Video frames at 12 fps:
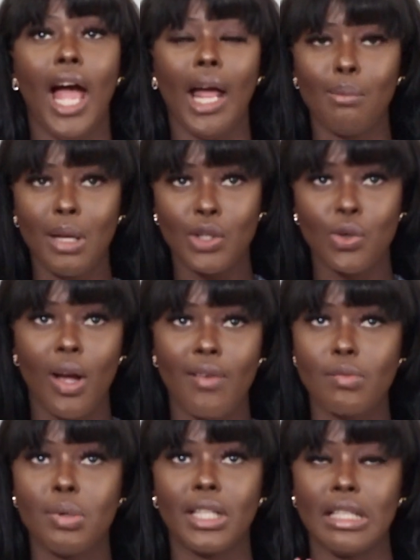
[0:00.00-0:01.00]
and make sure
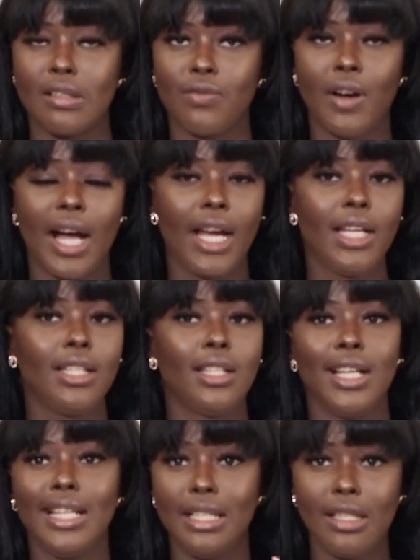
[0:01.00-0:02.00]
everybody is fine
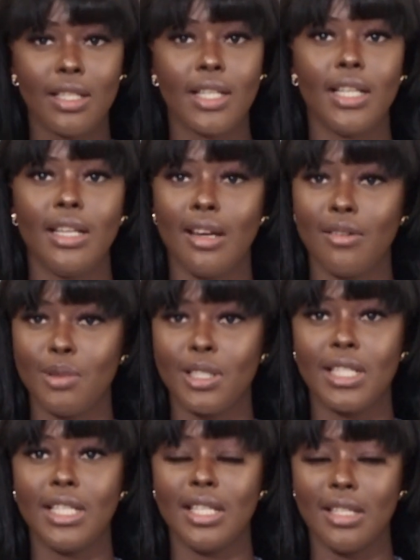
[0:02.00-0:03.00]
legally,
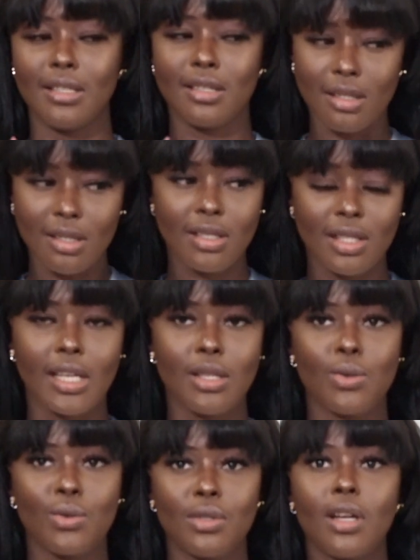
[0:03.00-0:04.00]
everybody is
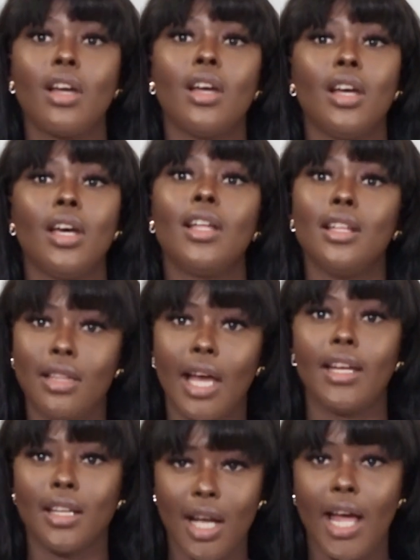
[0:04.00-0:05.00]
settled,
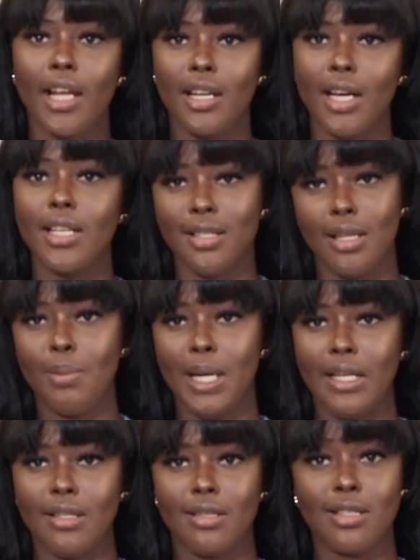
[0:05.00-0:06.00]
then Canada is the
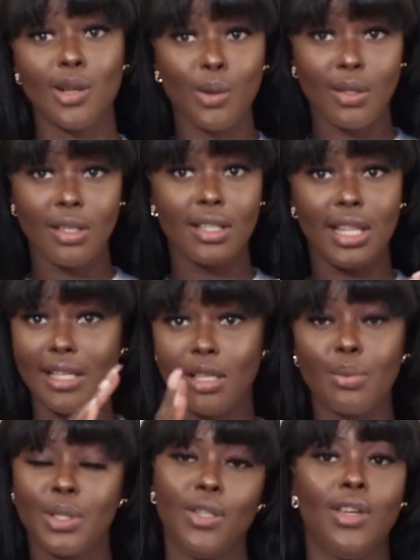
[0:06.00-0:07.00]
place. So that's
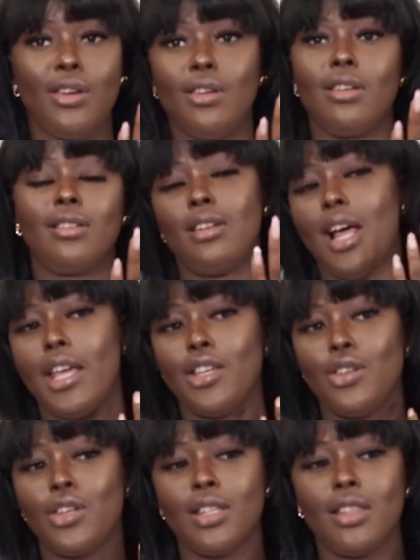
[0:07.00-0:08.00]
up to you. Like
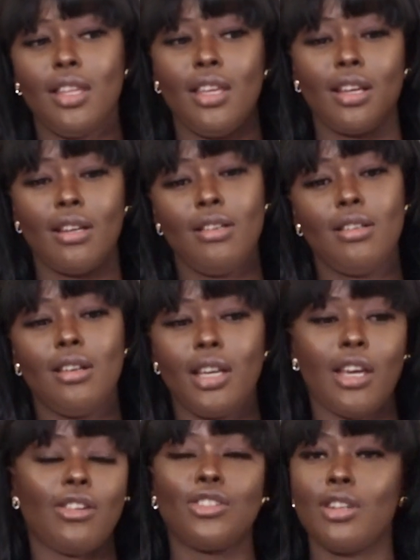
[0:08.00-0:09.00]
you can think,
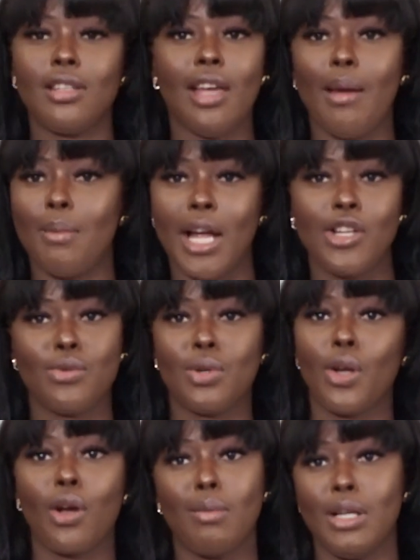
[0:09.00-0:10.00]
okay, short term, I just
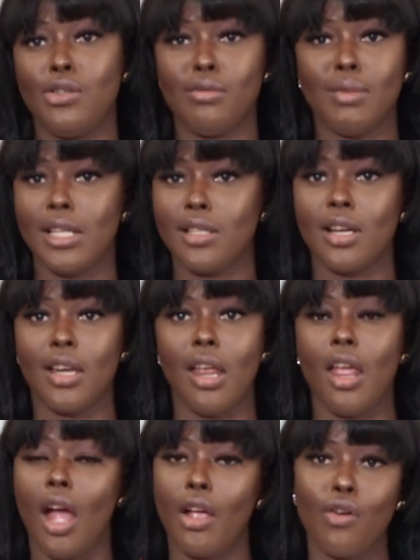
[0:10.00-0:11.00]
want to come and do my
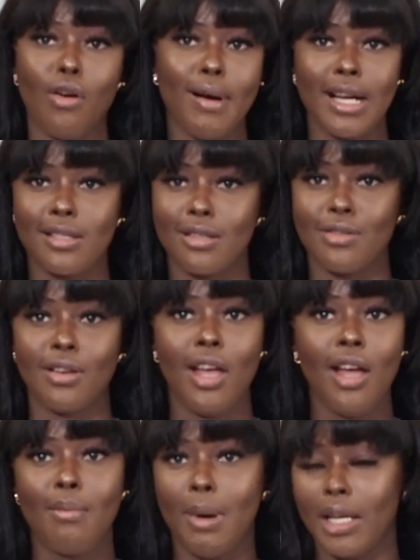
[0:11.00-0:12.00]
study and go back to
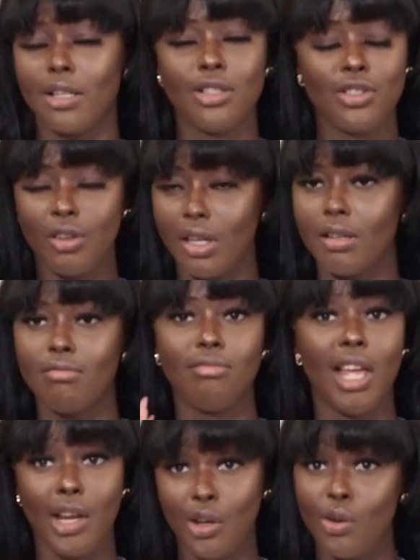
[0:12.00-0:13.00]
my country,
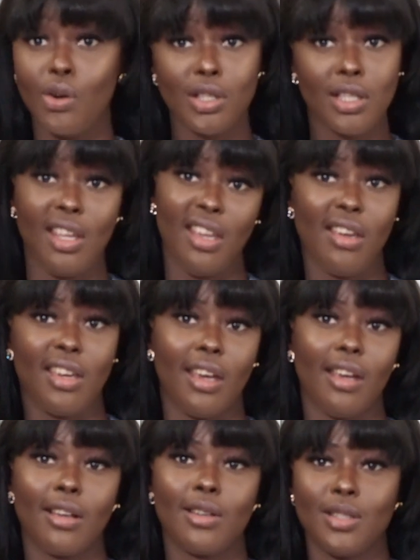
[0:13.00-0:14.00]
then go to the U
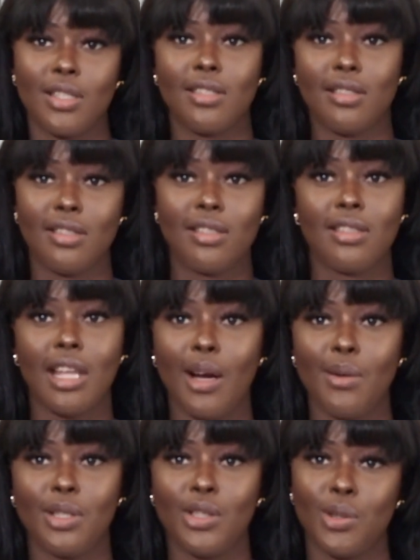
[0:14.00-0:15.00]
K, because
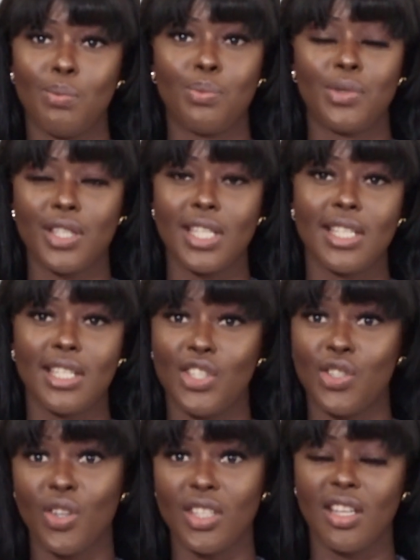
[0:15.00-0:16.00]
that this process is
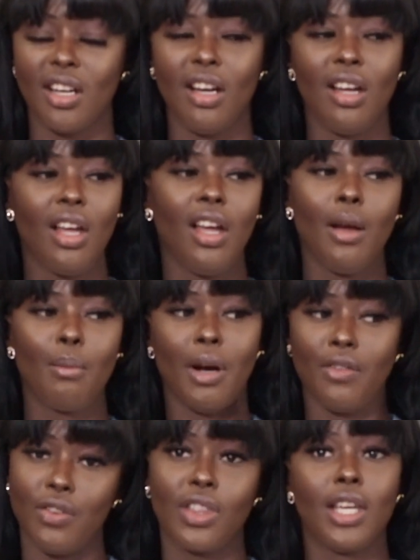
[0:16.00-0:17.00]
shorter. or
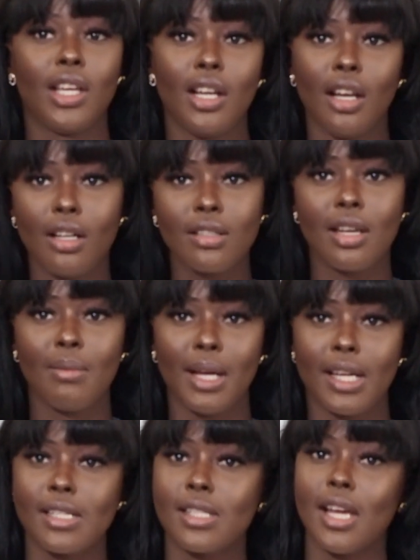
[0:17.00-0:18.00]
if you're thinking long term,
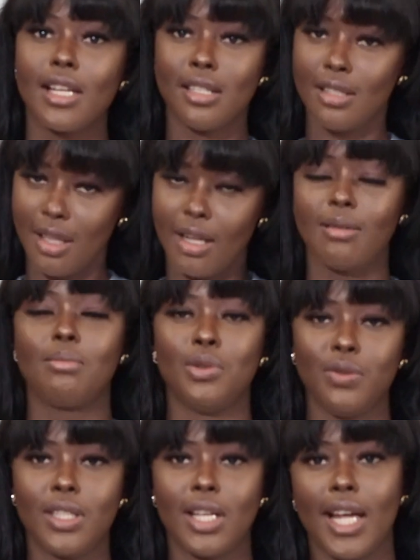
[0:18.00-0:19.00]
like I said, then
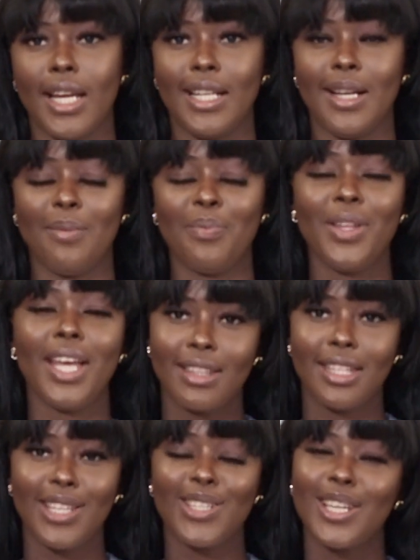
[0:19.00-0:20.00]
move to Canada.
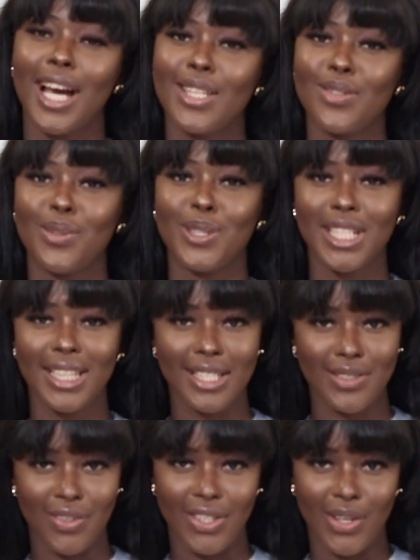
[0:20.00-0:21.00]
Thank you guys for watching
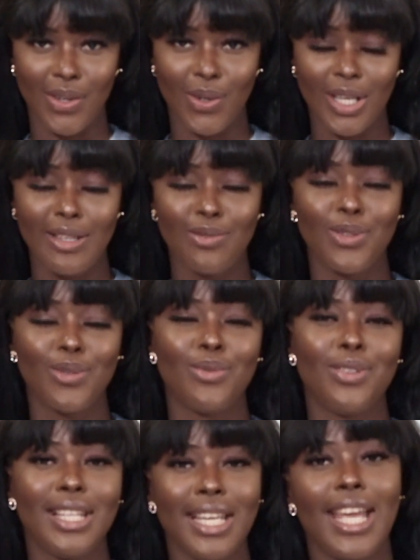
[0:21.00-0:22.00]
this video. If you
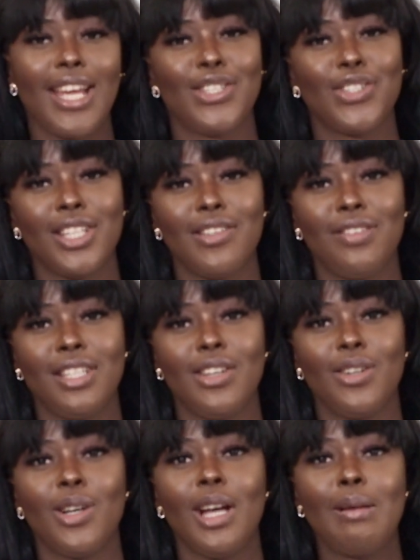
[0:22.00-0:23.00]
really enjoyed the
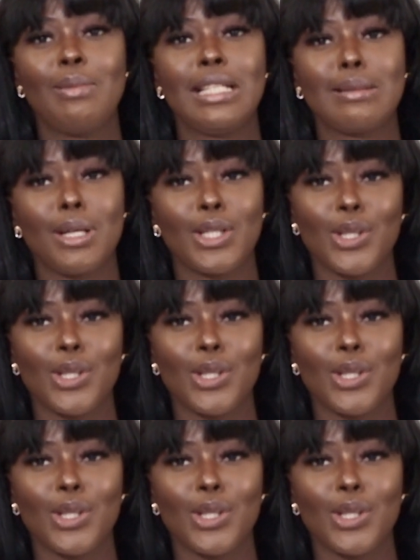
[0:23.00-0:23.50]
video, please make